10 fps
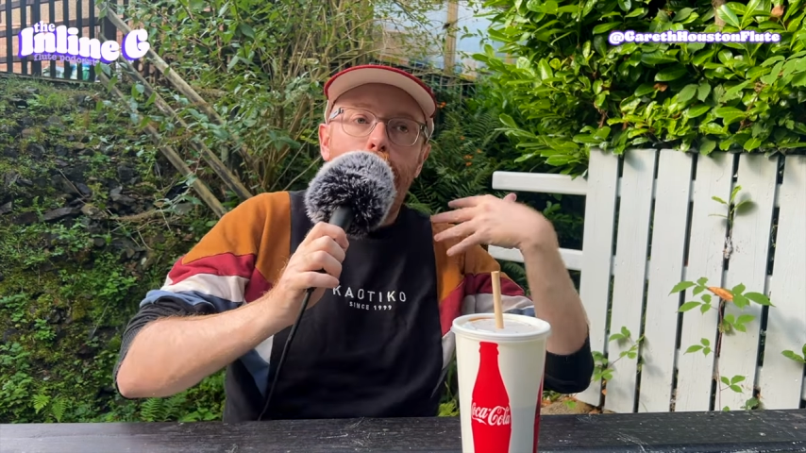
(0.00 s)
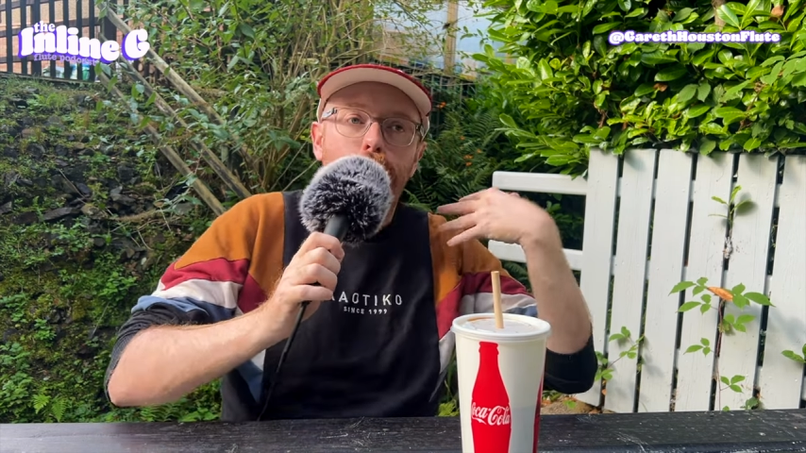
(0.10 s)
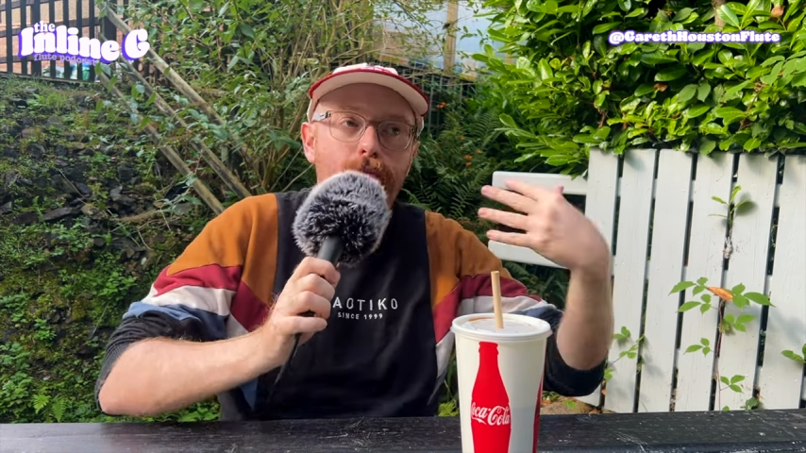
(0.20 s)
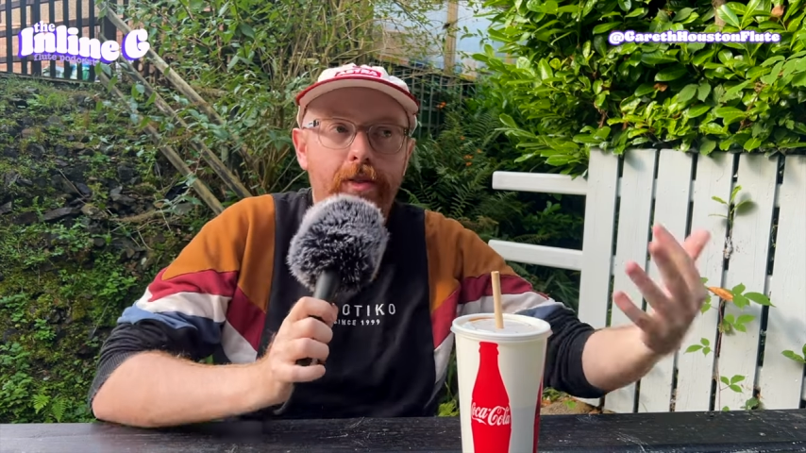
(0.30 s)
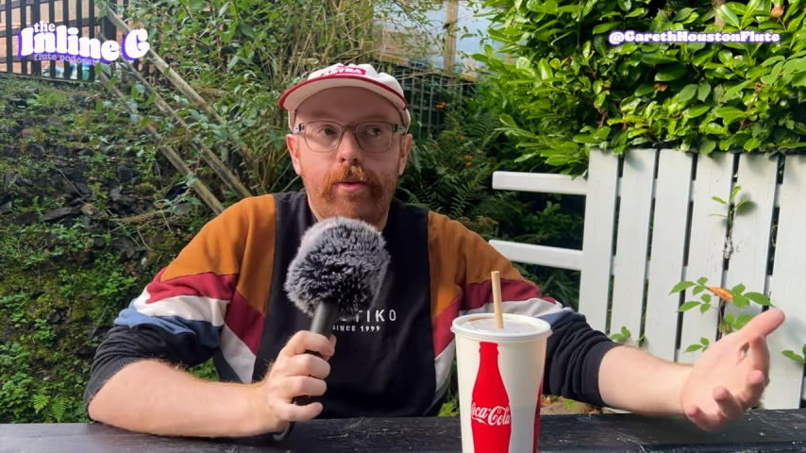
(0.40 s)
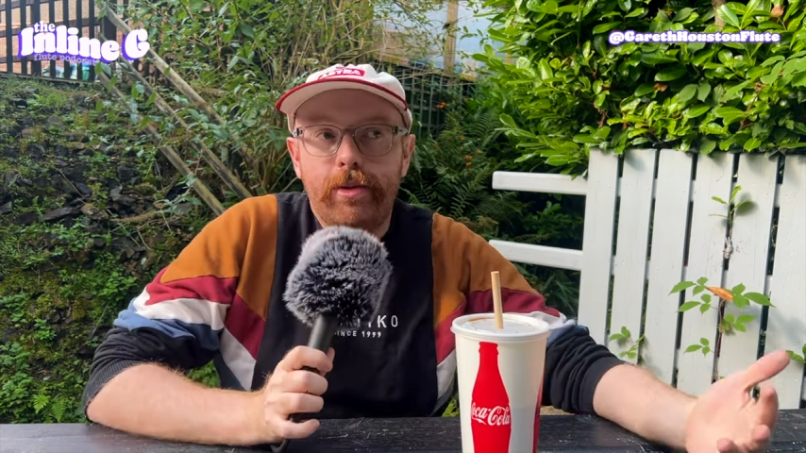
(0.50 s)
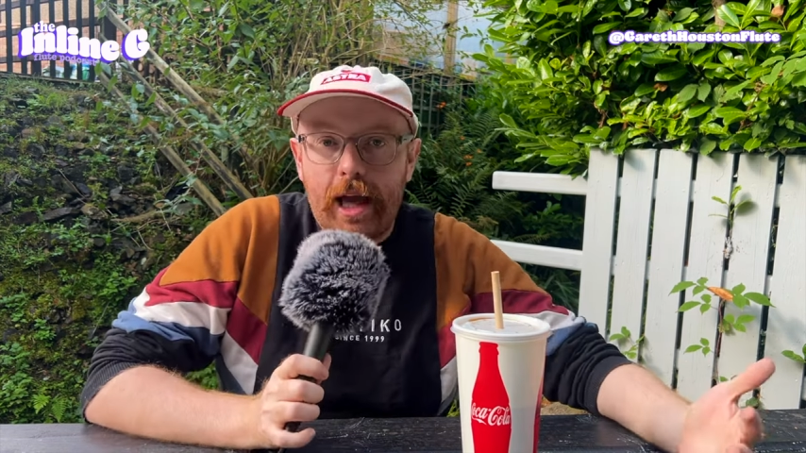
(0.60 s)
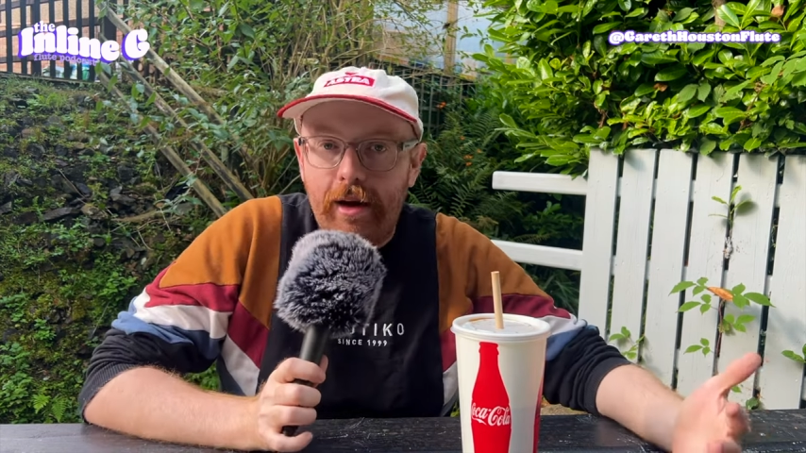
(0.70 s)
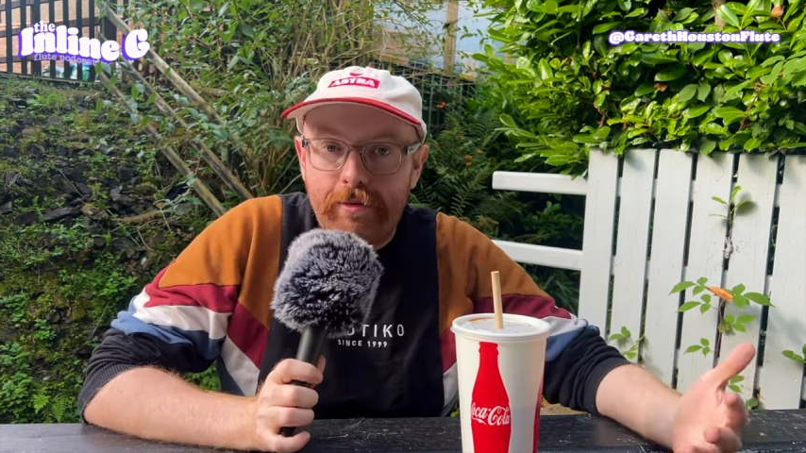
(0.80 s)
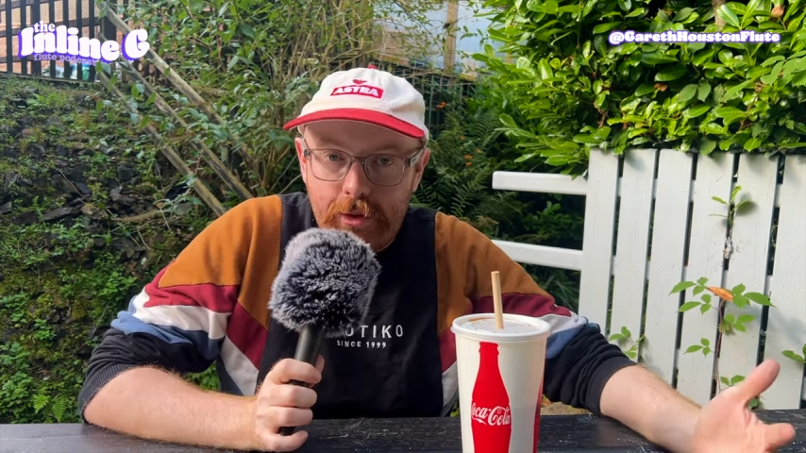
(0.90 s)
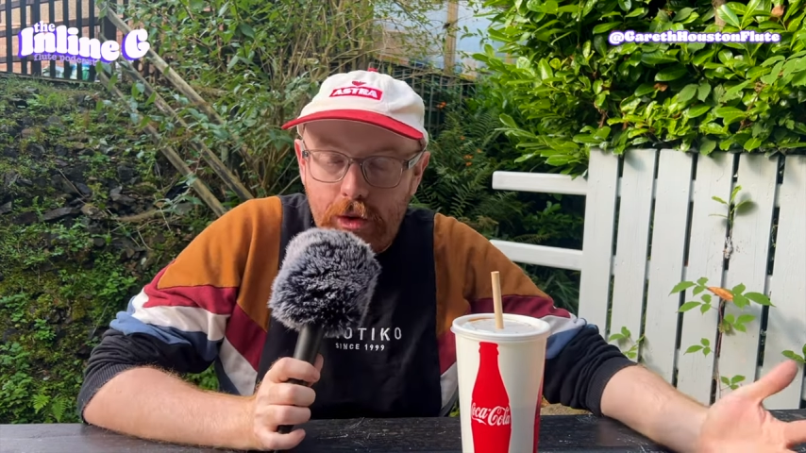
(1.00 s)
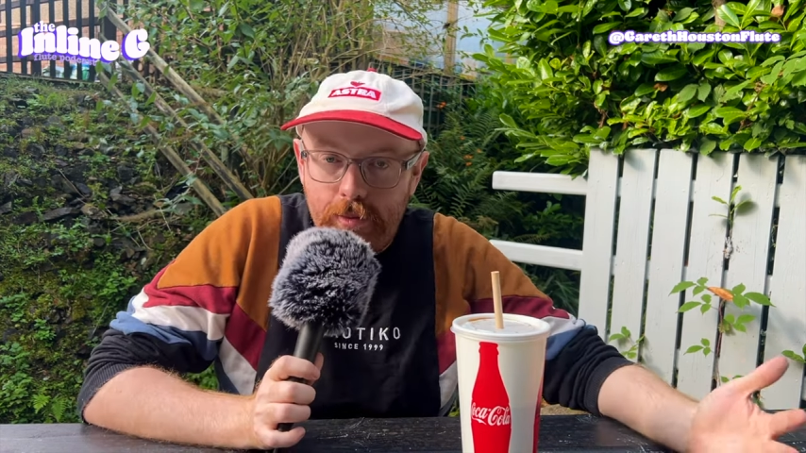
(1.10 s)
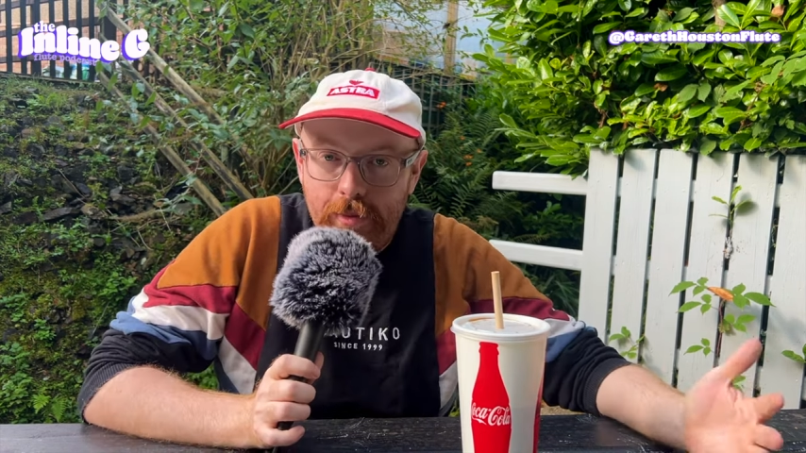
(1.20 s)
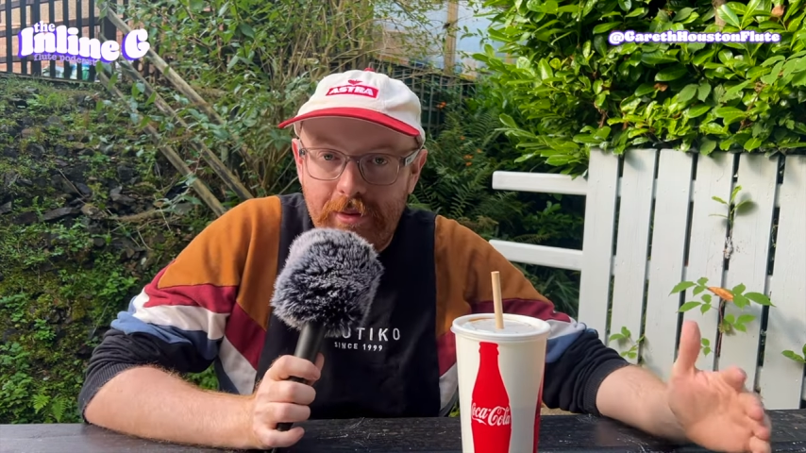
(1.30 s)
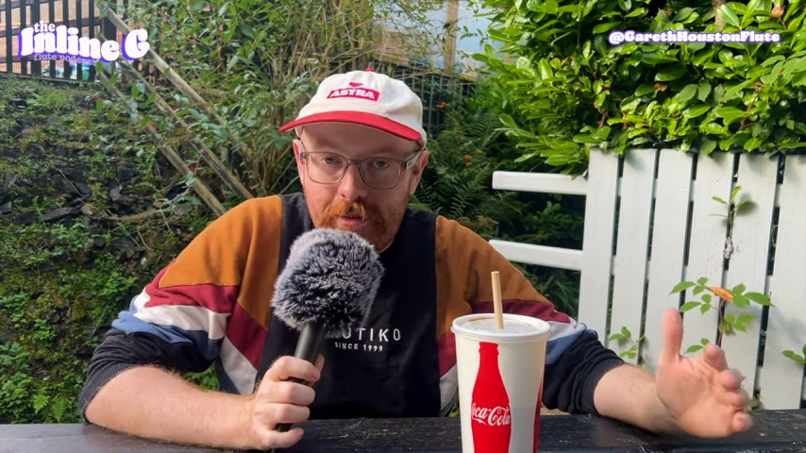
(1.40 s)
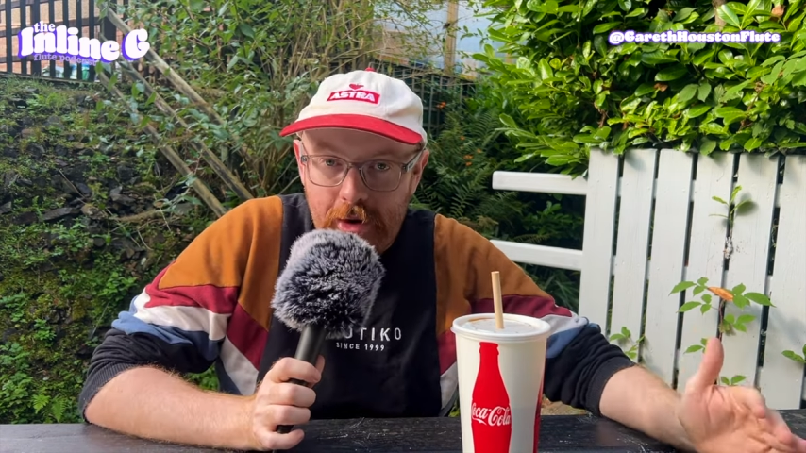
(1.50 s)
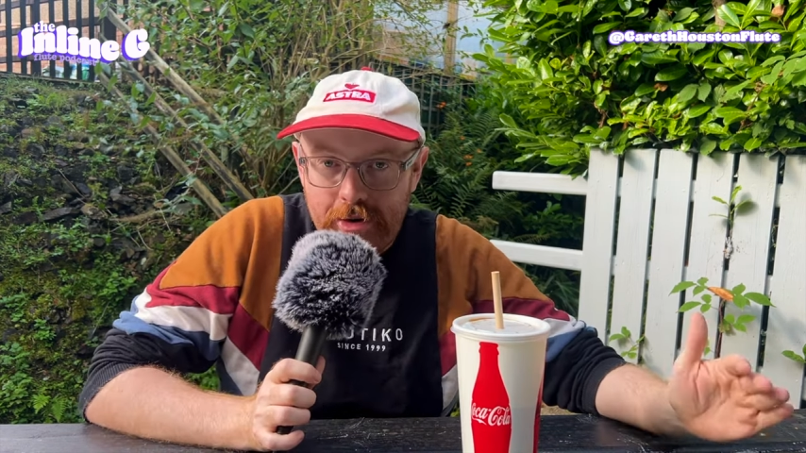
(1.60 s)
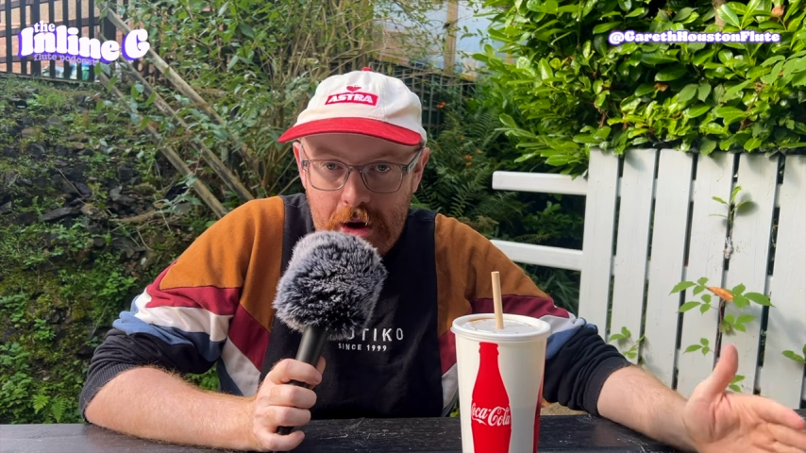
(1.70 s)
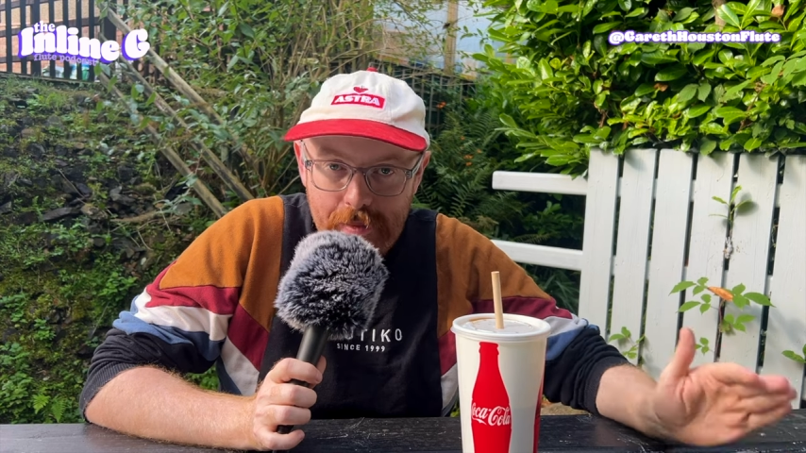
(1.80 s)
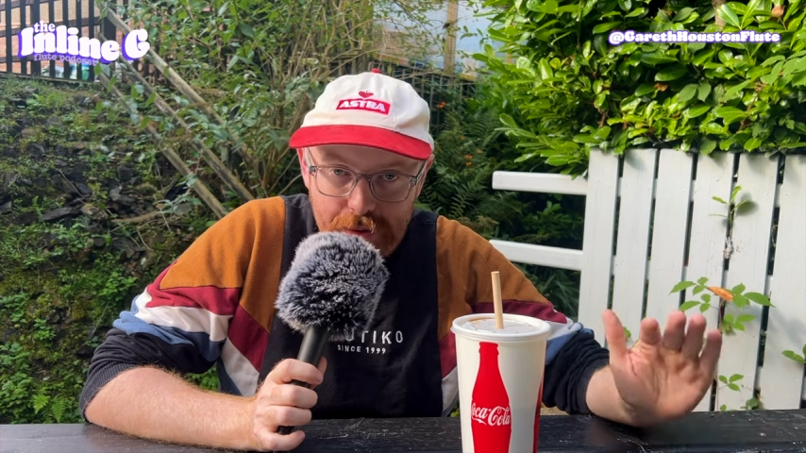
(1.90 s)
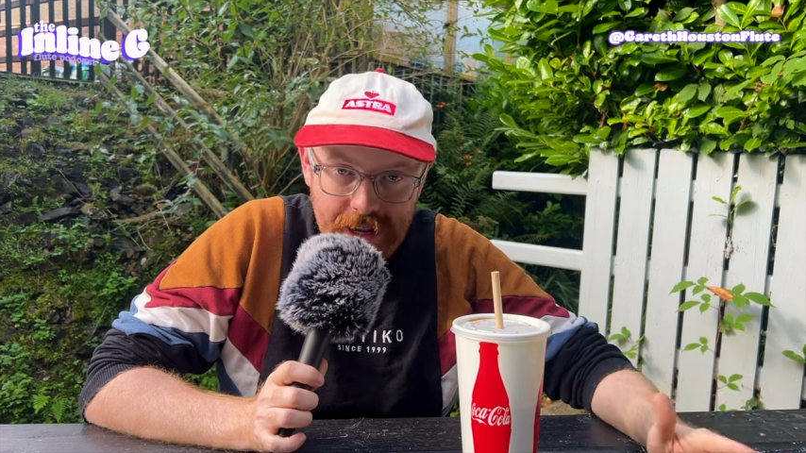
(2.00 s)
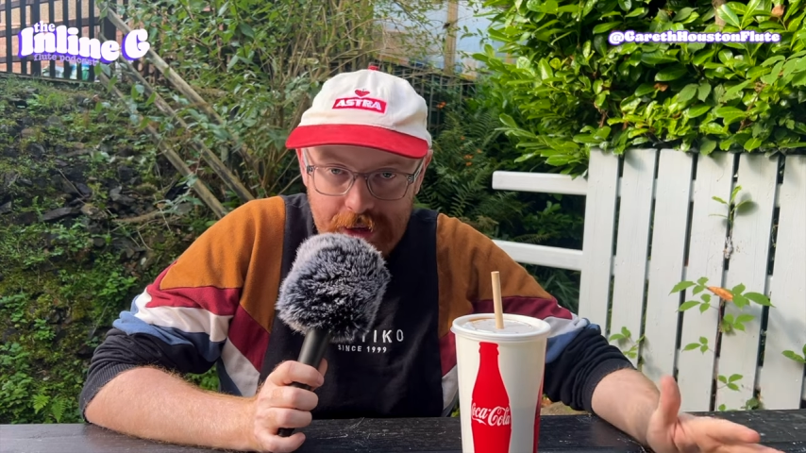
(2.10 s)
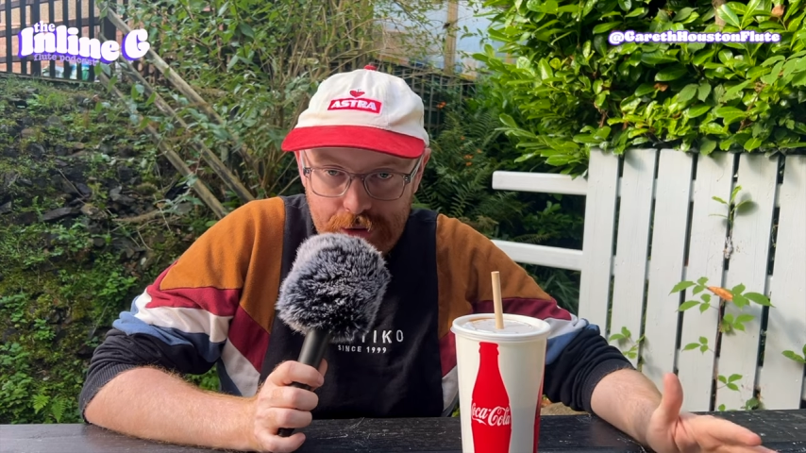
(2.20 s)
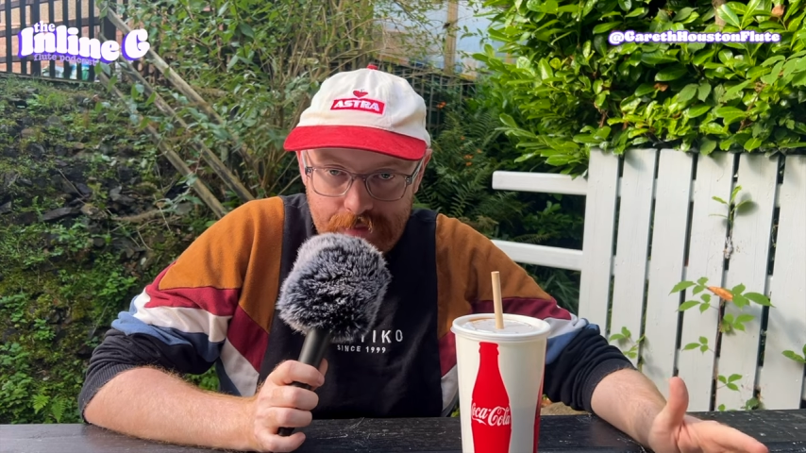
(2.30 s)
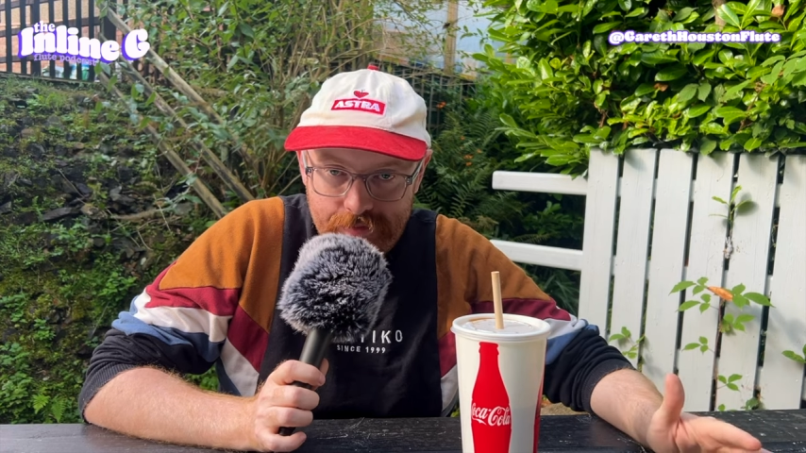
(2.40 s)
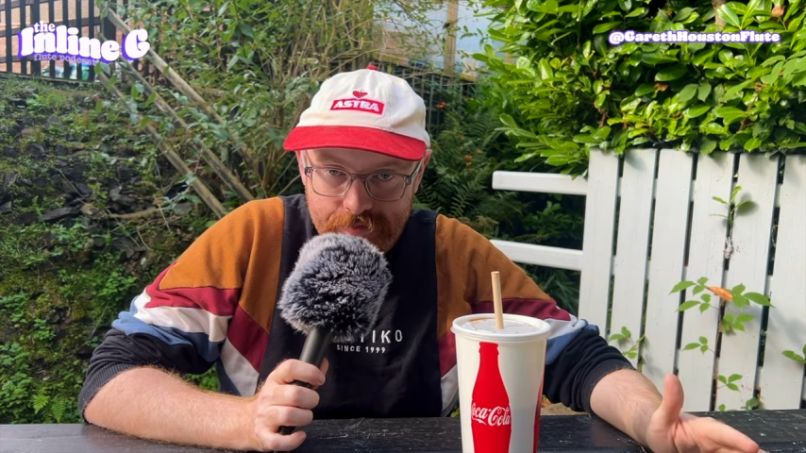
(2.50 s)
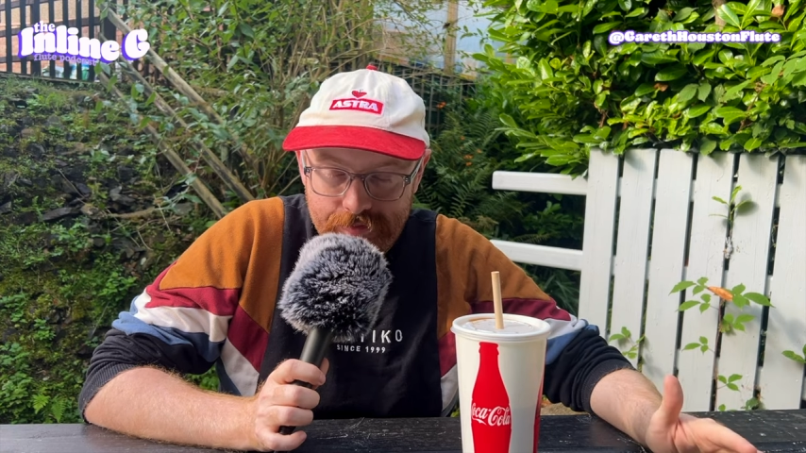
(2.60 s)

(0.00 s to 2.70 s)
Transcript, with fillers: Rhythms have room for interpretation.